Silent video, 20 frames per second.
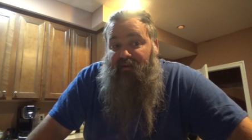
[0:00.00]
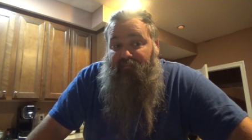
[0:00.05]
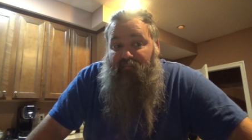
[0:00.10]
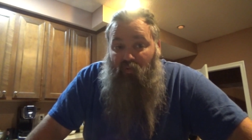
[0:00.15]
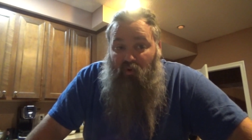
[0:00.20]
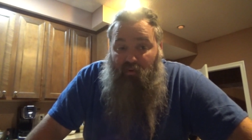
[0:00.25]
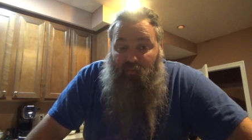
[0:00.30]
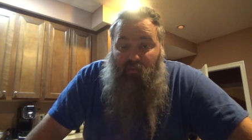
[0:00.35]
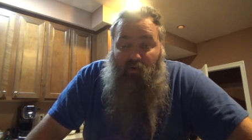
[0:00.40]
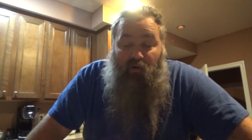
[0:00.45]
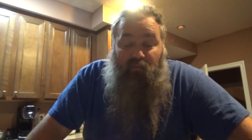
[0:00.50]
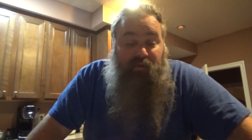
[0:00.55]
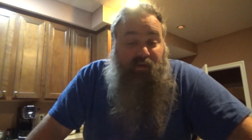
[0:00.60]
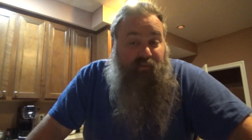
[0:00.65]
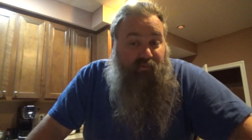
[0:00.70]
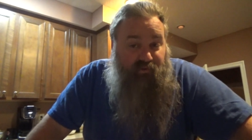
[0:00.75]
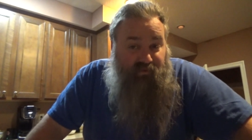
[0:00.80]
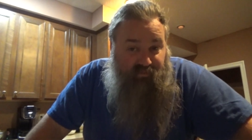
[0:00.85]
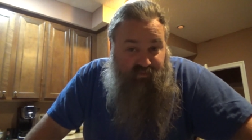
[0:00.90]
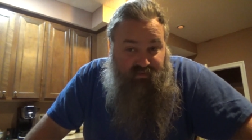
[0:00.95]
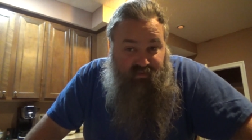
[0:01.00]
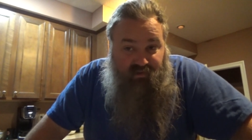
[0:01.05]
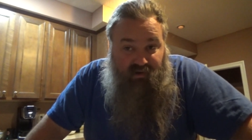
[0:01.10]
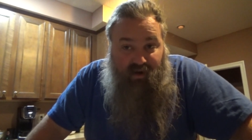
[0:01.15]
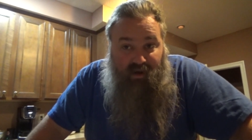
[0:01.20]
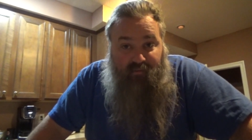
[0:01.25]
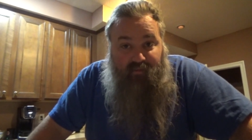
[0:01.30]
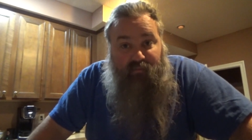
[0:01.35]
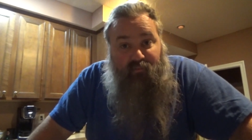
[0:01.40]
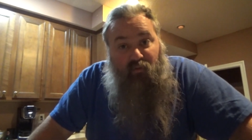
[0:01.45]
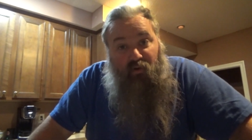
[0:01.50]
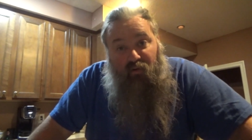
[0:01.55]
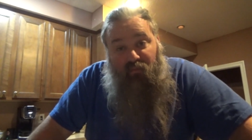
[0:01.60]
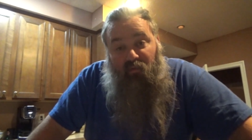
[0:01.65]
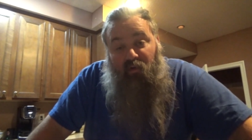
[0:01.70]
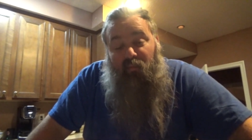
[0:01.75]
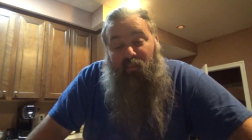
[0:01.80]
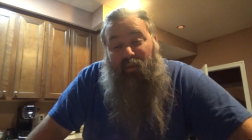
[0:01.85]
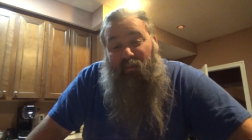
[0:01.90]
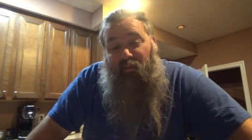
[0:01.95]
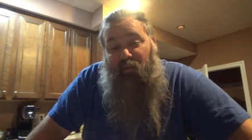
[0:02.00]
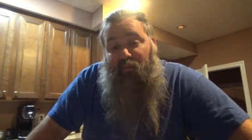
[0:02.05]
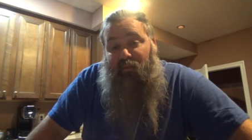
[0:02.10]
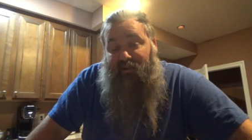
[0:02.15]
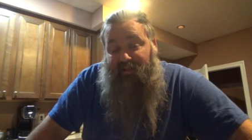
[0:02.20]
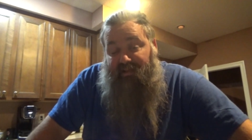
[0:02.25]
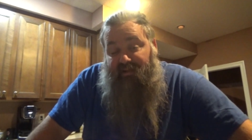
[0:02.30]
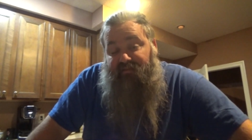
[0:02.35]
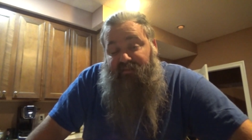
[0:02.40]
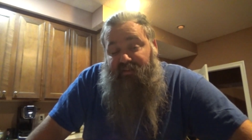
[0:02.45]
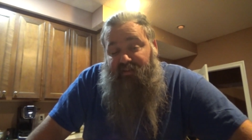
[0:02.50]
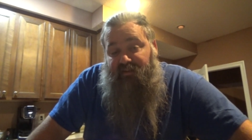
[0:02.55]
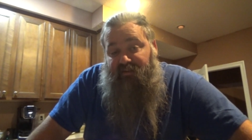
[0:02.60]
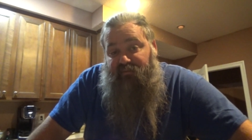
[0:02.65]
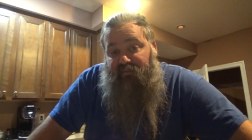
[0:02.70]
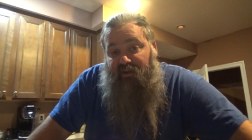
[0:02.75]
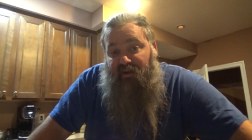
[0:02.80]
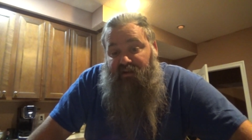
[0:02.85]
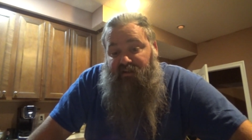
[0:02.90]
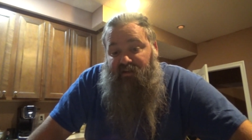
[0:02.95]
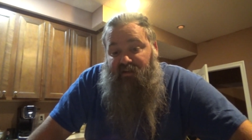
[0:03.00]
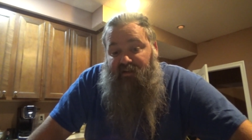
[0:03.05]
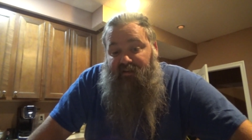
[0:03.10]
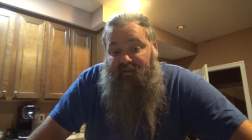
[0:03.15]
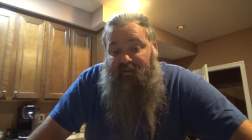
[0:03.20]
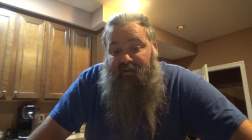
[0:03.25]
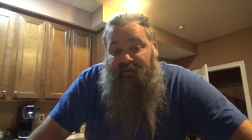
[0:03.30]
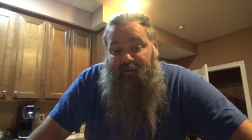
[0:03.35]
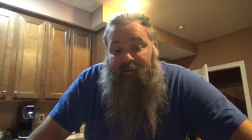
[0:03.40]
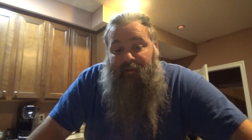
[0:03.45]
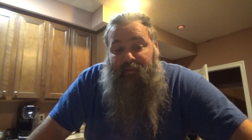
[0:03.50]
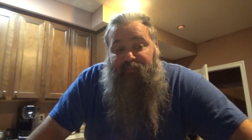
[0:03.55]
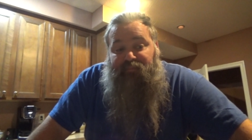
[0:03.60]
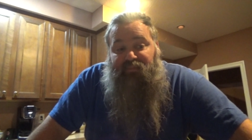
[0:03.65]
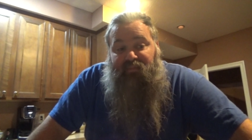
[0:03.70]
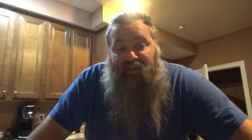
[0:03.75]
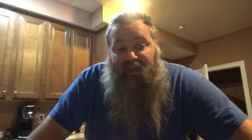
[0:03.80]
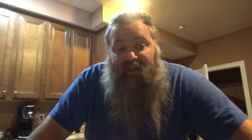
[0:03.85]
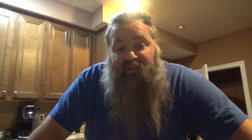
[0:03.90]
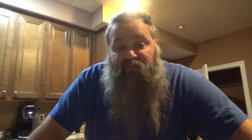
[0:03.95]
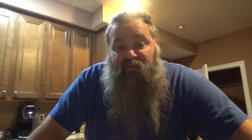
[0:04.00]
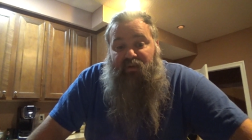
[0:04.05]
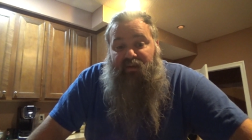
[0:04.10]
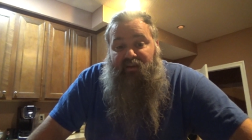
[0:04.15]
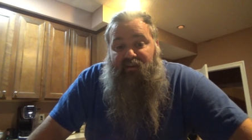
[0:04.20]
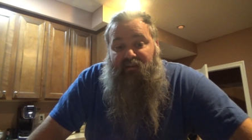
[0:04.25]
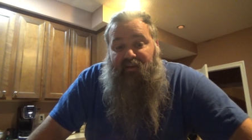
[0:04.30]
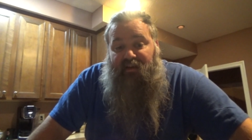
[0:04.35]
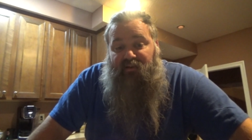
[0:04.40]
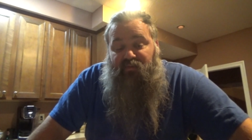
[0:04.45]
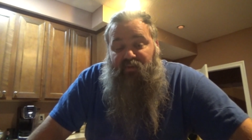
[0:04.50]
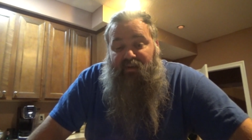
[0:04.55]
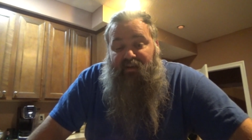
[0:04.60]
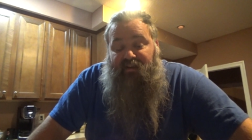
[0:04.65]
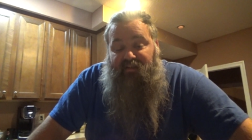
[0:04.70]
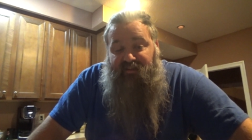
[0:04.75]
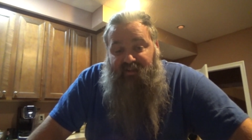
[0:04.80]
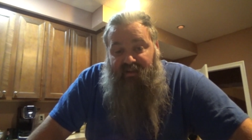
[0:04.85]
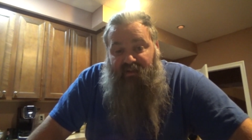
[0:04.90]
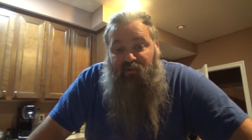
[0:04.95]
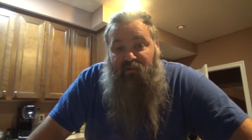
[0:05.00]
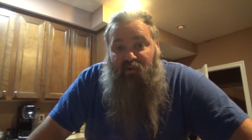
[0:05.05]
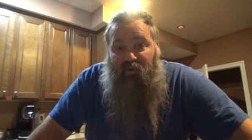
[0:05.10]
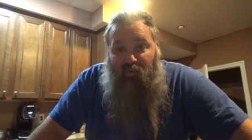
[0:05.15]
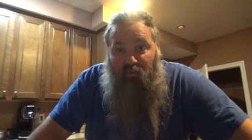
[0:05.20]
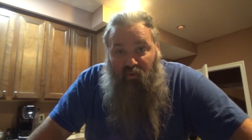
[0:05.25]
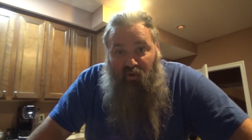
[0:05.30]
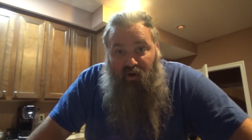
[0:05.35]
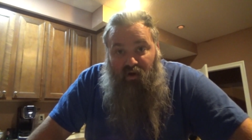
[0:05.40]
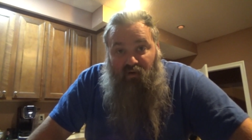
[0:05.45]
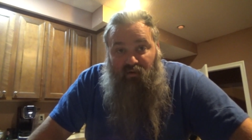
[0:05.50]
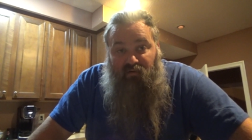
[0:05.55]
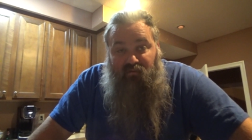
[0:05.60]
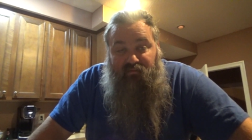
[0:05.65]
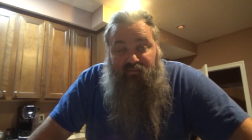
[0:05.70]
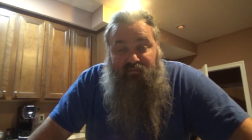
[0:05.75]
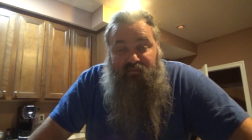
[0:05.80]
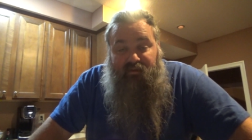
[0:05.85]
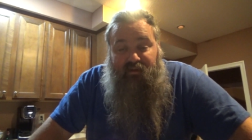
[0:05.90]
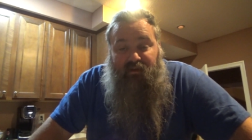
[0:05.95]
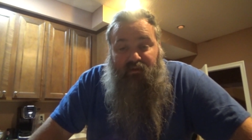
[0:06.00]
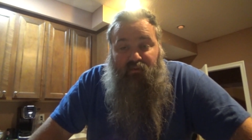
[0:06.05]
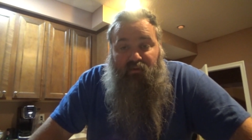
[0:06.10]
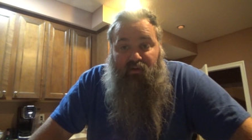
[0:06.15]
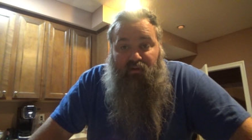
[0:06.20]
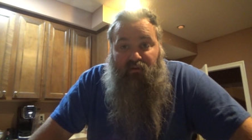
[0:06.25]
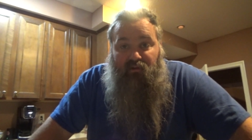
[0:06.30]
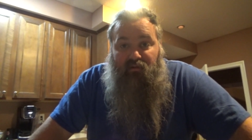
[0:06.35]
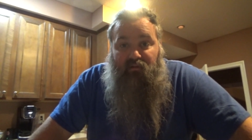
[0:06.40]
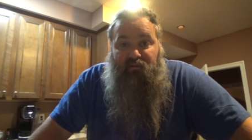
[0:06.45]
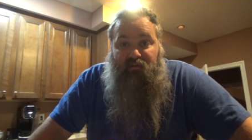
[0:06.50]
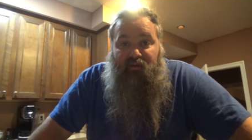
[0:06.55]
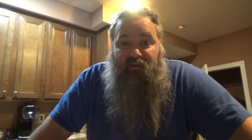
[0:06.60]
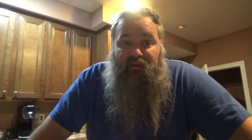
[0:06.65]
more and more people subscribe, and more and more people believe in this project. As we as we continue to grow, it will